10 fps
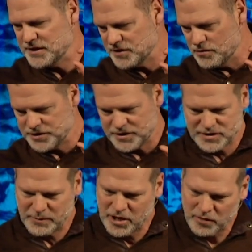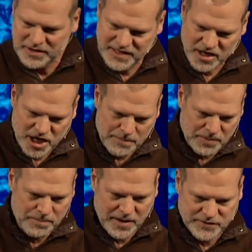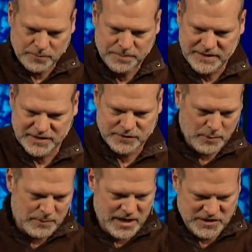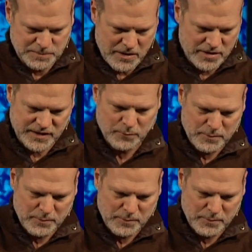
he is oceans, and we only see a couple of puzzle pieces when we experience it.